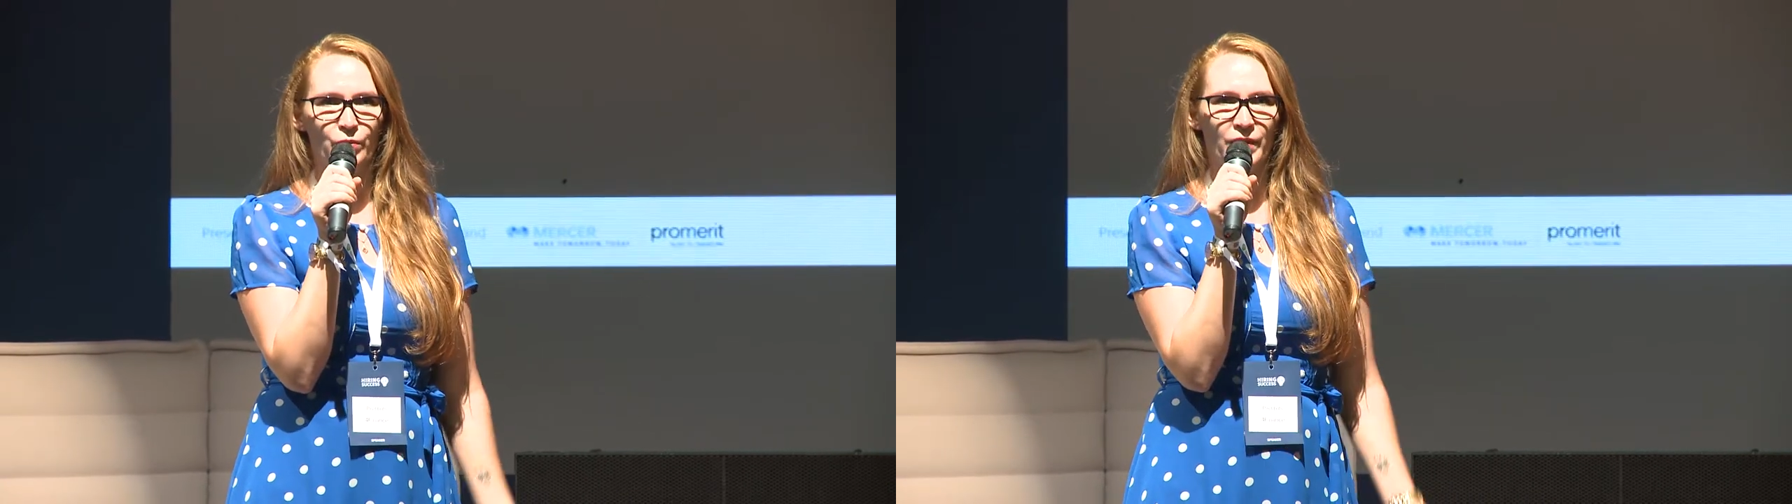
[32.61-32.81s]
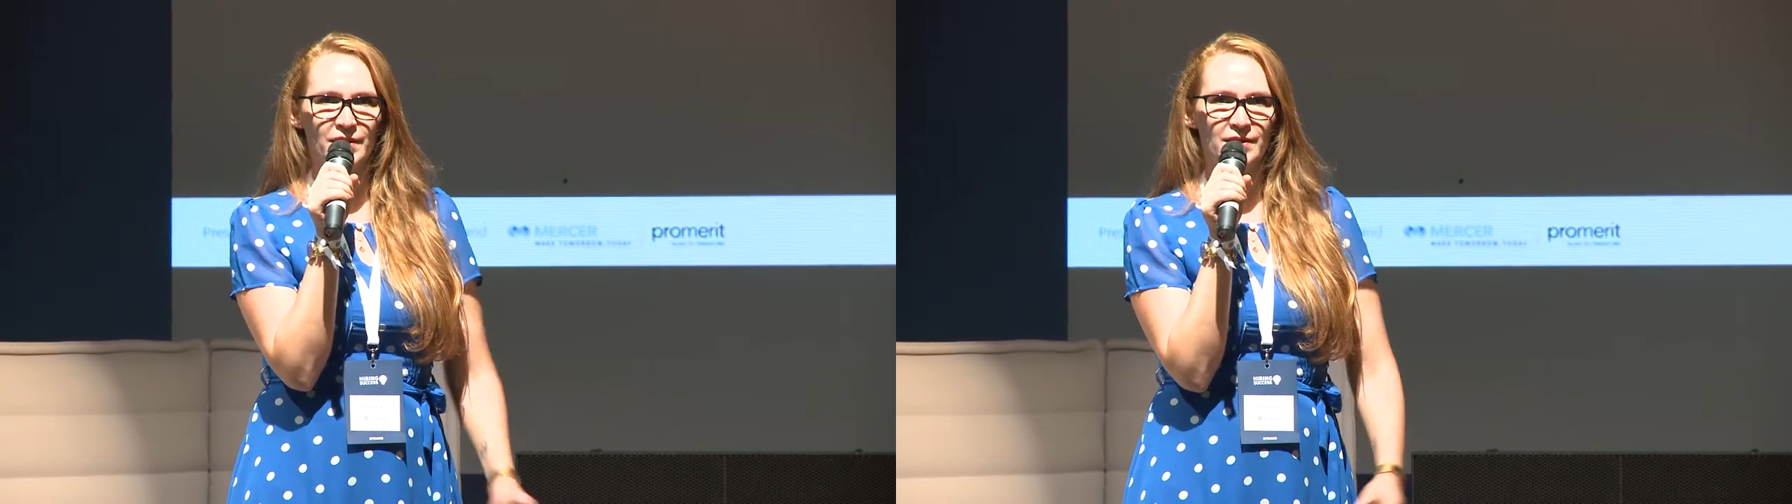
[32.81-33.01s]

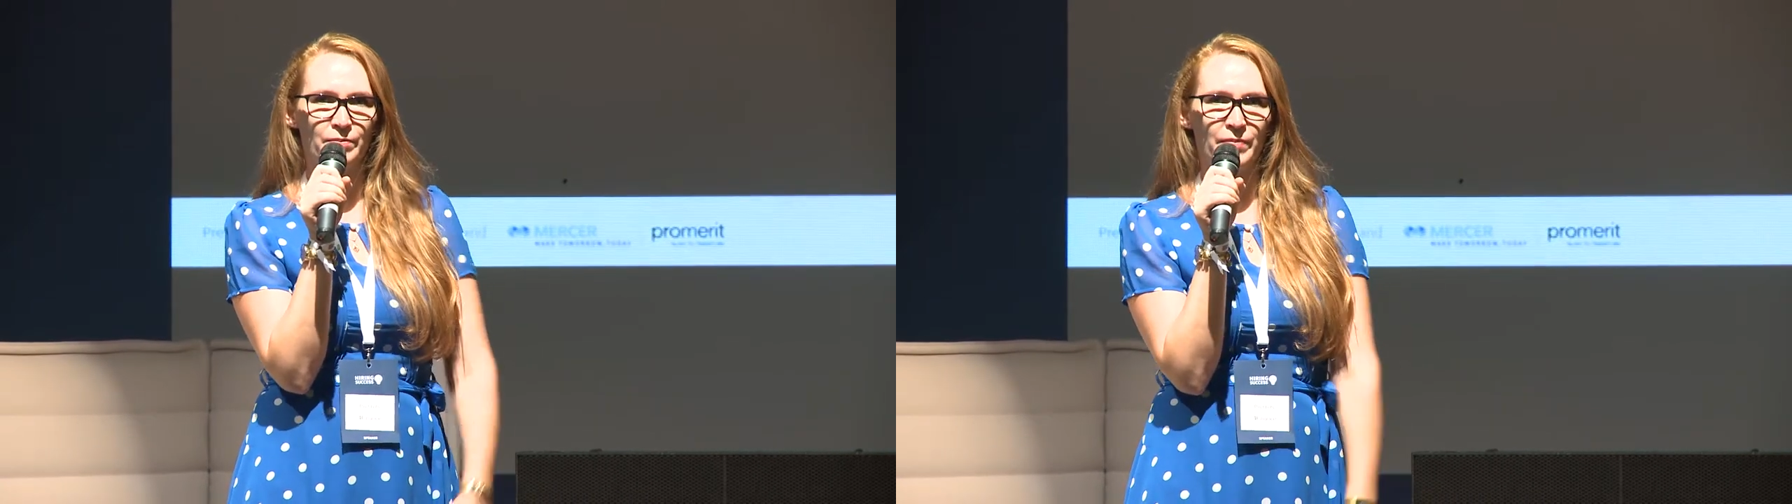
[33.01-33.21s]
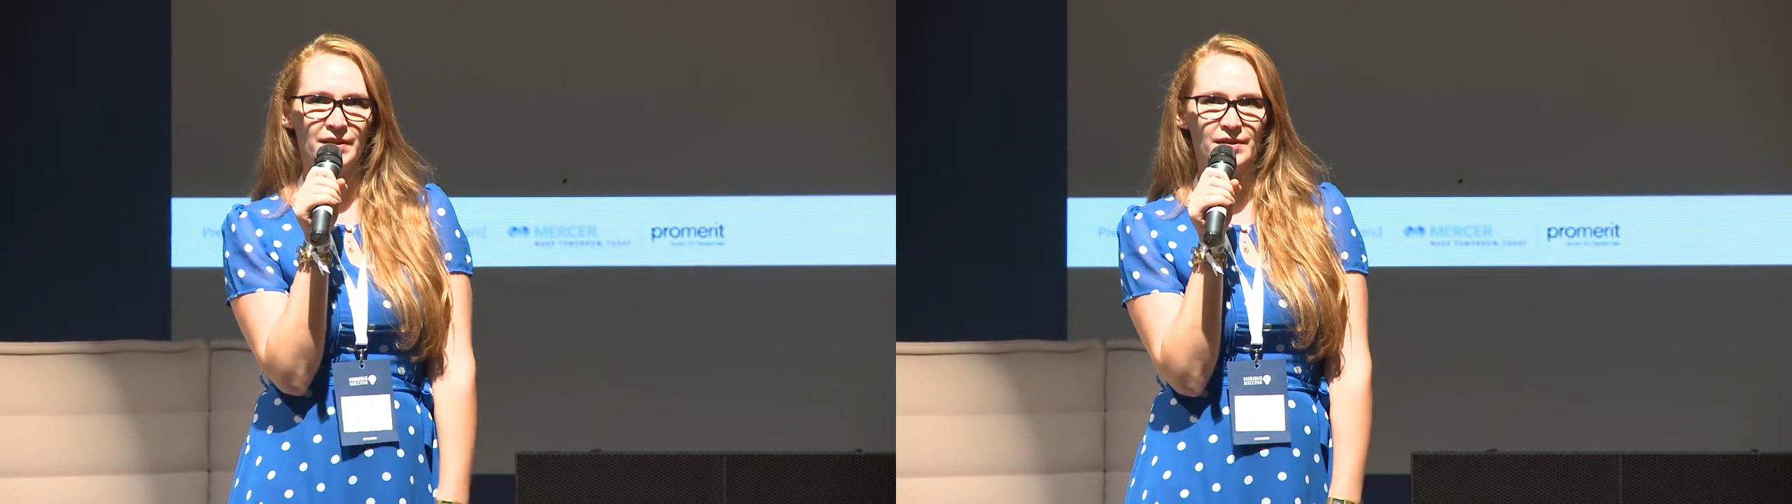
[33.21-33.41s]
what is the
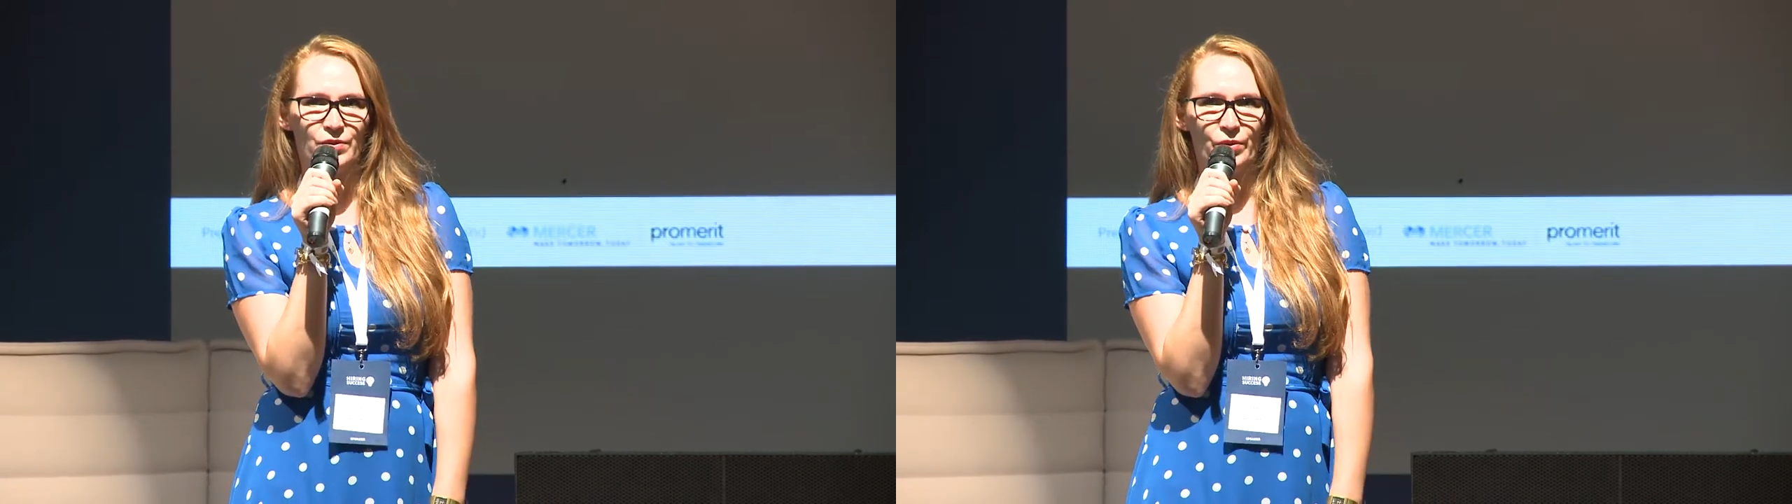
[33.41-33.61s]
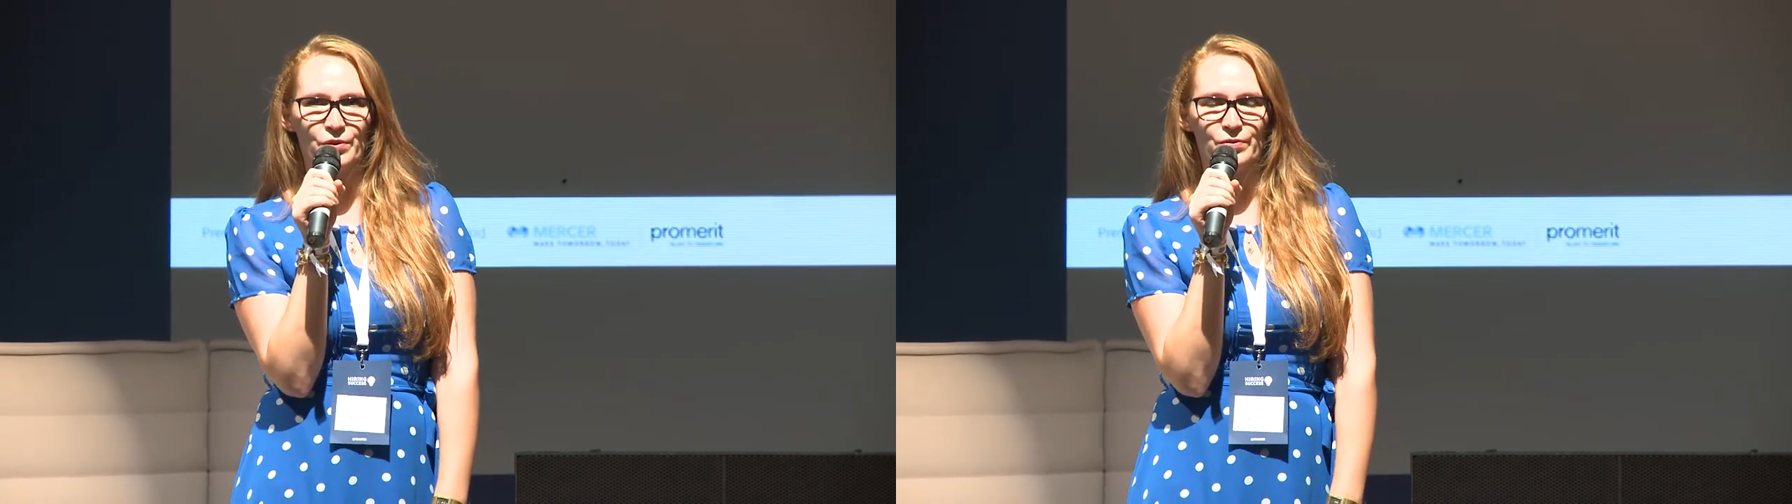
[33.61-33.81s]
best
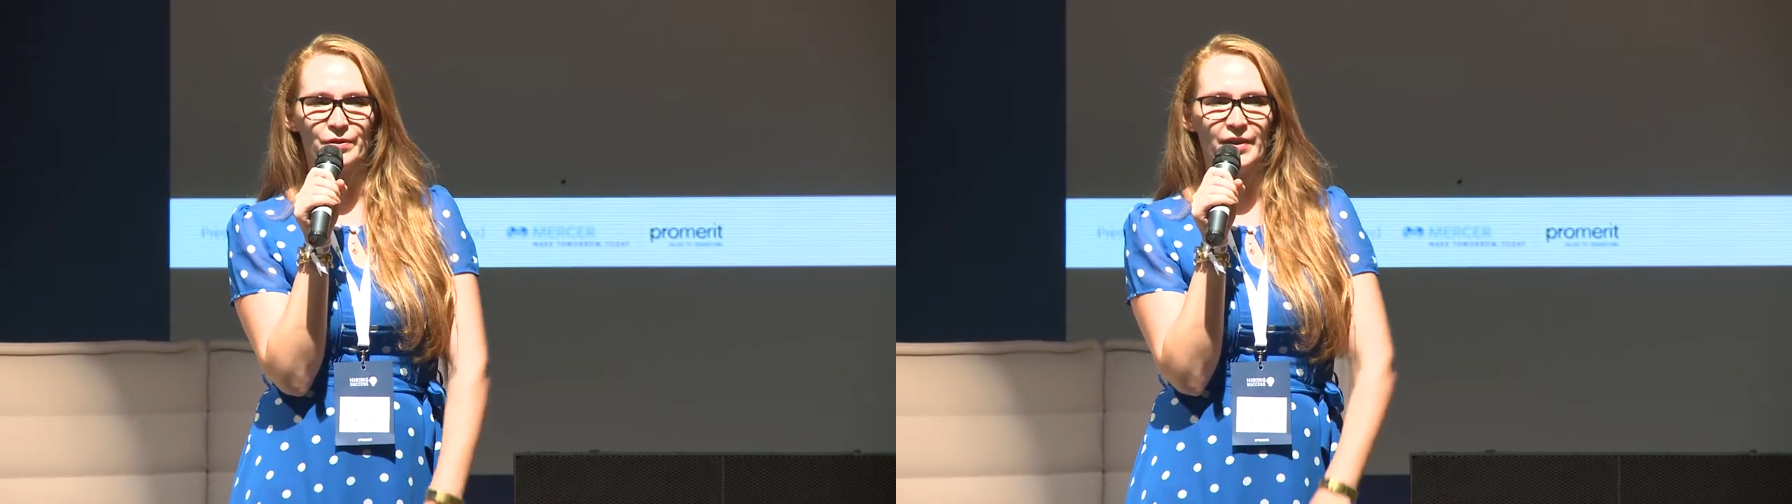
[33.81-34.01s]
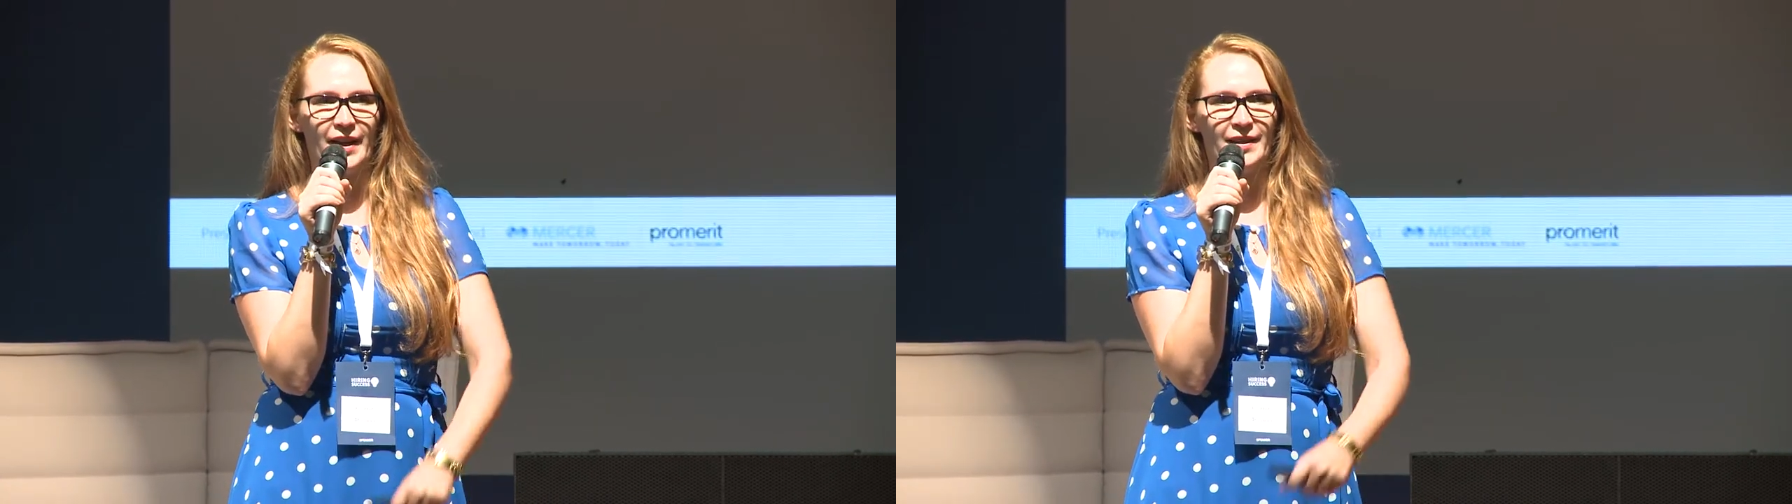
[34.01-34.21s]
source for
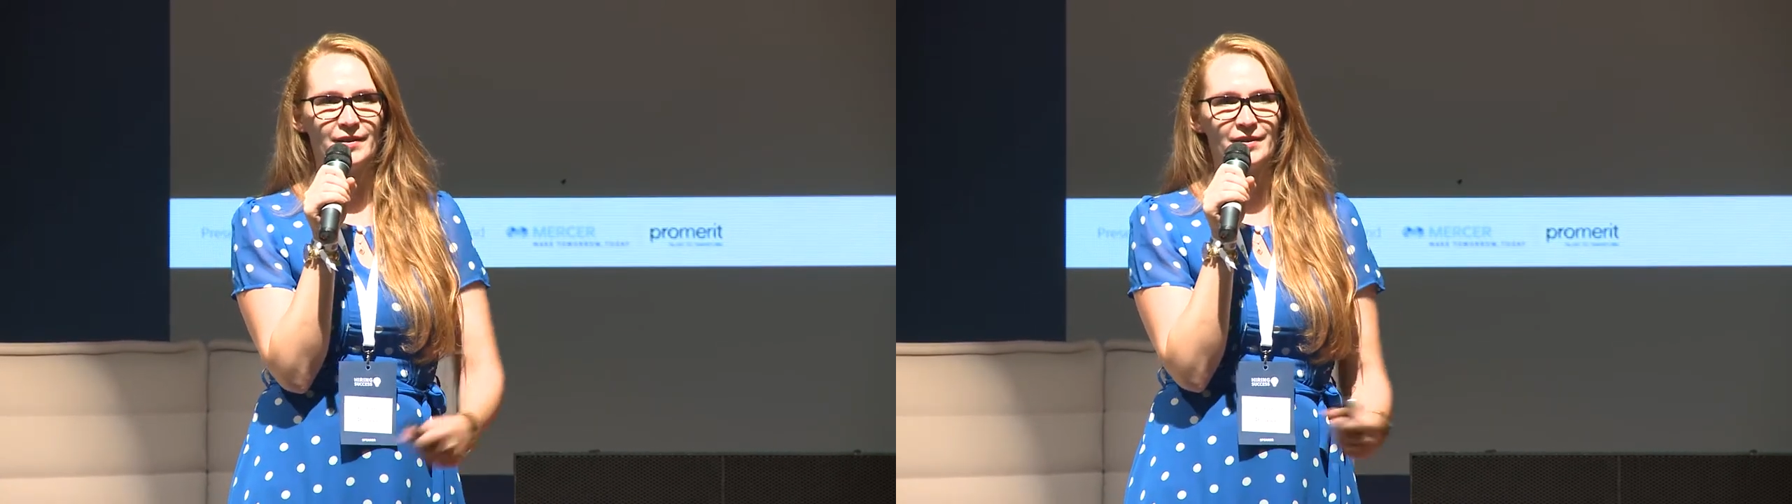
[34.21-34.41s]
that,